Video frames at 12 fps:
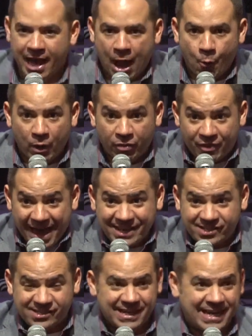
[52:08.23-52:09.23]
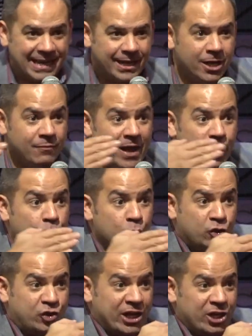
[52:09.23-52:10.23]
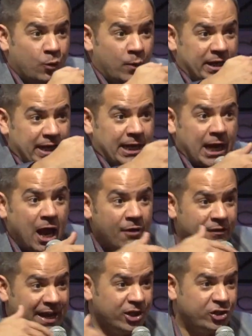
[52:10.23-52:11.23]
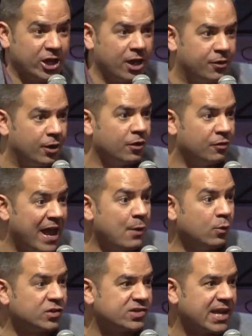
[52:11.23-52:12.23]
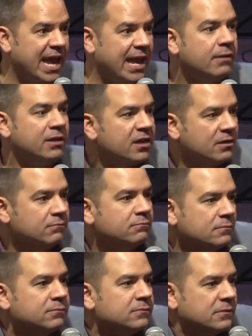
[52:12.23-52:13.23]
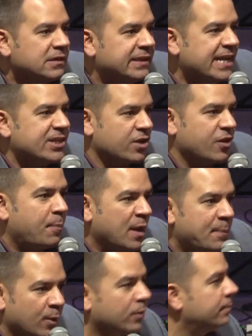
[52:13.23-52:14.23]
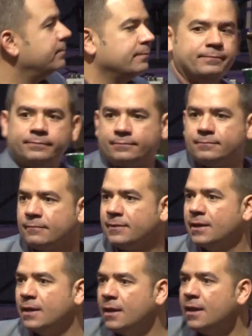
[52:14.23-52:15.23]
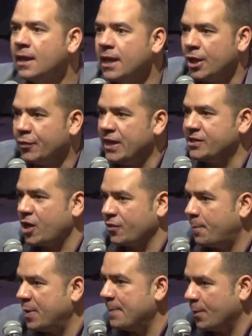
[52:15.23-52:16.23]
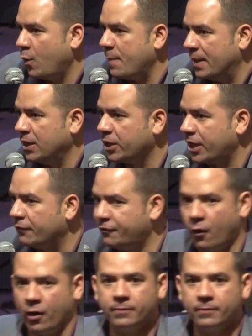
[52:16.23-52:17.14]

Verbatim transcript: And when they see that you genuinely love each other, they will say, These are the people. These are the people we've been looking for.